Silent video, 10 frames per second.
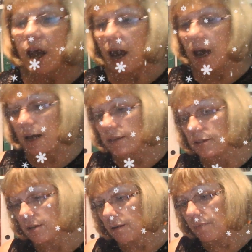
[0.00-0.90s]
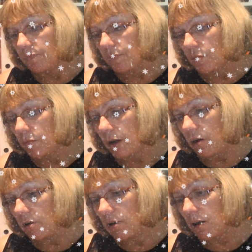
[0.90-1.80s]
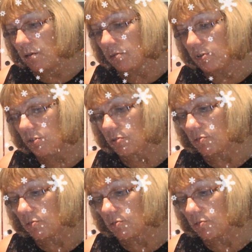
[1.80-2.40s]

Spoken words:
and we are closer to